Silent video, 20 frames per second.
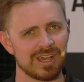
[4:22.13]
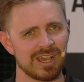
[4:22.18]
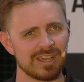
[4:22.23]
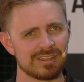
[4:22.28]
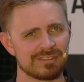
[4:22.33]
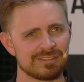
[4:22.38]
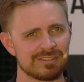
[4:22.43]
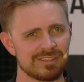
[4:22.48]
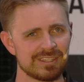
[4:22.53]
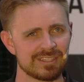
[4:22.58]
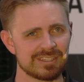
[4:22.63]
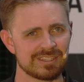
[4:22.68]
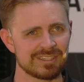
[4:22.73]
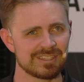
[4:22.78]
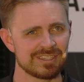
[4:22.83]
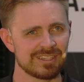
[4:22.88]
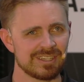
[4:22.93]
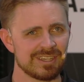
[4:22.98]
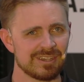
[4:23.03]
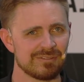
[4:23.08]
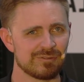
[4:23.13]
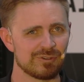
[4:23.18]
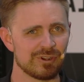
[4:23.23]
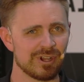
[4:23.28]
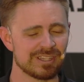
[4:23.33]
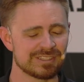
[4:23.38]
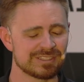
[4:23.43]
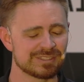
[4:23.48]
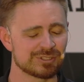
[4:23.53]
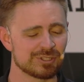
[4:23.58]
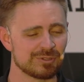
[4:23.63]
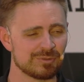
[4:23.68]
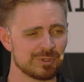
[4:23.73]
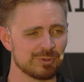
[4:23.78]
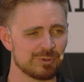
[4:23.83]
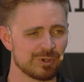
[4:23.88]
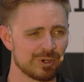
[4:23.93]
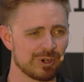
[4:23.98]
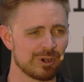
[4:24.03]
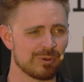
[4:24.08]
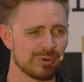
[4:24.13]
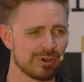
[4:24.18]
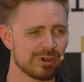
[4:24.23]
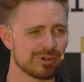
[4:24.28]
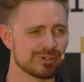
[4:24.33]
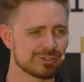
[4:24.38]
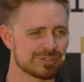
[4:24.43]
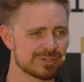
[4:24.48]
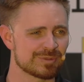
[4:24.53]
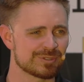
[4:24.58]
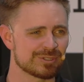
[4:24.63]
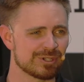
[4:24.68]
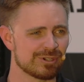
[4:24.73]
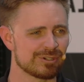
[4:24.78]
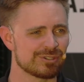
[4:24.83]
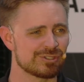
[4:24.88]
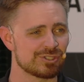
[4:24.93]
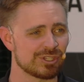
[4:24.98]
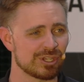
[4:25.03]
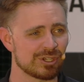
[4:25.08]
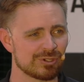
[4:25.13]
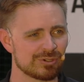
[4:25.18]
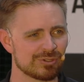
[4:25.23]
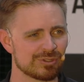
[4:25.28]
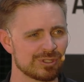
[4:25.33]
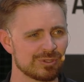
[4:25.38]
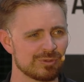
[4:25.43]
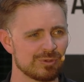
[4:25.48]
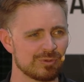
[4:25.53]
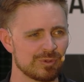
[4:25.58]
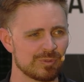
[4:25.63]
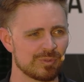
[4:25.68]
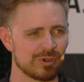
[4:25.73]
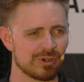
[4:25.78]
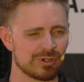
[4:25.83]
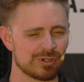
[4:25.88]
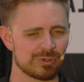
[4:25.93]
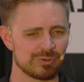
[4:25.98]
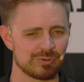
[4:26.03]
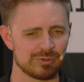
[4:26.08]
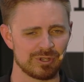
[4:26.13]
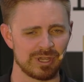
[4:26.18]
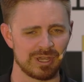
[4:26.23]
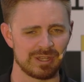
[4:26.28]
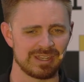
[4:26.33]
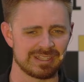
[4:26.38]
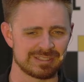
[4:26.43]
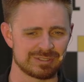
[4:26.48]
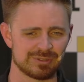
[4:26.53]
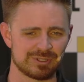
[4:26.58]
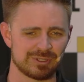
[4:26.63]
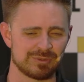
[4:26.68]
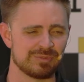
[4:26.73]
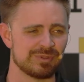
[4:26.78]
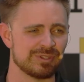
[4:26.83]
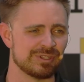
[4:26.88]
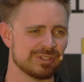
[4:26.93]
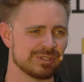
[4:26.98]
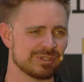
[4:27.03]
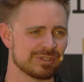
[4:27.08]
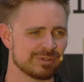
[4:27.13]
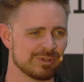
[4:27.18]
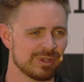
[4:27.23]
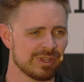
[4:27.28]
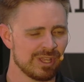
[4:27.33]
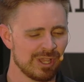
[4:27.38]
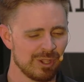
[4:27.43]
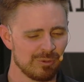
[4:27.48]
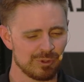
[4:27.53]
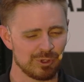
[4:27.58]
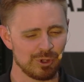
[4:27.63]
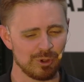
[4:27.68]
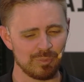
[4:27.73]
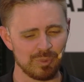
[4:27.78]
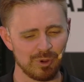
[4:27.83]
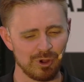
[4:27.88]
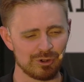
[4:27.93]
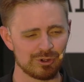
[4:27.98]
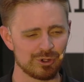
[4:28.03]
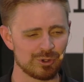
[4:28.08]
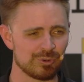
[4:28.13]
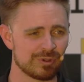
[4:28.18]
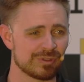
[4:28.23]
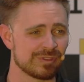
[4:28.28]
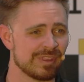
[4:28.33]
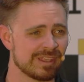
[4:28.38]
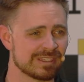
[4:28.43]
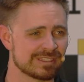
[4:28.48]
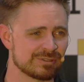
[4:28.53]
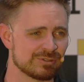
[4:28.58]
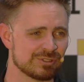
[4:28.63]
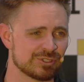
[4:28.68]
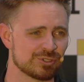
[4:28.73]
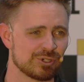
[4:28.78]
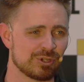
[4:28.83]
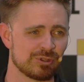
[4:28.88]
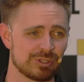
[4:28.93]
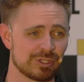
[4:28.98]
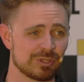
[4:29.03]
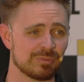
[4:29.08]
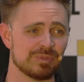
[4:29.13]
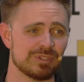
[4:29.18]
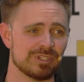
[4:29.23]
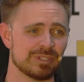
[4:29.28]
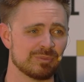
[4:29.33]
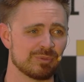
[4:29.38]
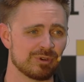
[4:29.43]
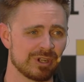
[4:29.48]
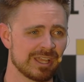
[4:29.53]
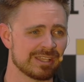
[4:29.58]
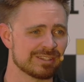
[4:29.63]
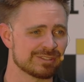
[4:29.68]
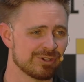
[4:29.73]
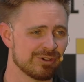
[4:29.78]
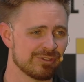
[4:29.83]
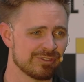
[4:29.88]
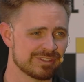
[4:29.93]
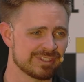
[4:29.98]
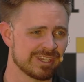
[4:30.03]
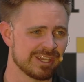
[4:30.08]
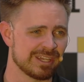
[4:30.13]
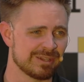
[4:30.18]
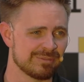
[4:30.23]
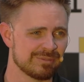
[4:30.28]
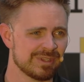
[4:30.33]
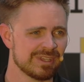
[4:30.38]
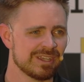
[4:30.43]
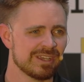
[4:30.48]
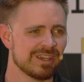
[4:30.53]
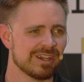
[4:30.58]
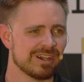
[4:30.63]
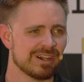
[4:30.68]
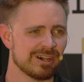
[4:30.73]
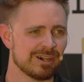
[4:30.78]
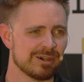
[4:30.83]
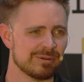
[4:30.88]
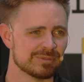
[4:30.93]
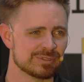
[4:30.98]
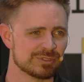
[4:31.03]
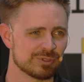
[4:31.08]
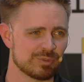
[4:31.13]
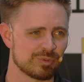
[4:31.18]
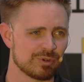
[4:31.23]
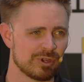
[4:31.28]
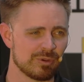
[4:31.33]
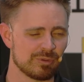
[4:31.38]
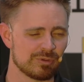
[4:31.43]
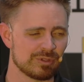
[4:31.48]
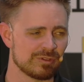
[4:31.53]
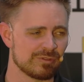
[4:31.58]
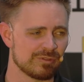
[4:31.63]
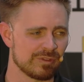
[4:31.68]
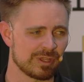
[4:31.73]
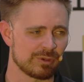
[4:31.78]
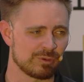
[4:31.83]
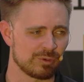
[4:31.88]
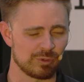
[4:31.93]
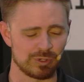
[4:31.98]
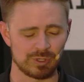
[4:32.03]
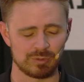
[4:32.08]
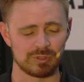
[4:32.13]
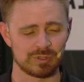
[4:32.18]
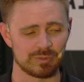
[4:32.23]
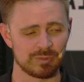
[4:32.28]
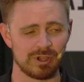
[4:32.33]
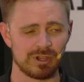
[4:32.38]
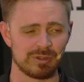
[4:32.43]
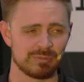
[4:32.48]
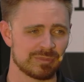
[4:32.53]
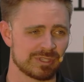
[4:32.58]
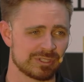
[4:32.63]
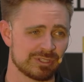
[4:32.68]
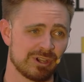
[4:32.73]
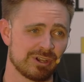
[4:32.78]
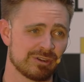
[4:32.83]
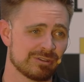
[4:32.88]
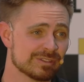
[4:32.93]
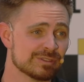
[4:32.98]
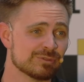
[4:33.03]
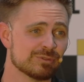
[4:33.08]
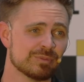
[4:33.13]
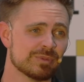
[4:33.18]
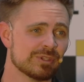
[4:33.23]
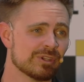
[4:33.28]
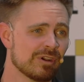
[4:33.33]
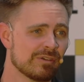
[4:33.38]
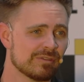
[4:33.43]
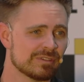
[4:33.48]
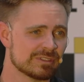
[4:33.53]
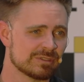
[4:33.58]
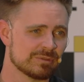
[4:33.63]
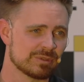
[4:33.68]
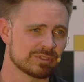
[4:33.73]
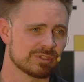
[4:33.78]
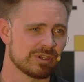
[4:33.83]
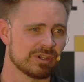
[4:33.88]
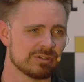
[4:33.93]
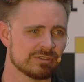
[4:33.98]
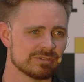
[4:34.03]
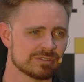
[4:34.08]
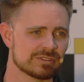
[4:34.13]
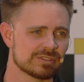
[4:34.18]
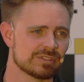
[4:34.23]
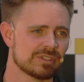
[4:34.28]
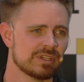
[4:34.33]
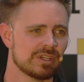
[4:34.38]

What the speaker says: I think for us it's going to be where our partnerships are. Generally when we partner, we're not necessarily competing. We don't partner with necessarily strongly competing brands all the time. So probably if like we're working with McDonald's, it would be obviously McDonald's.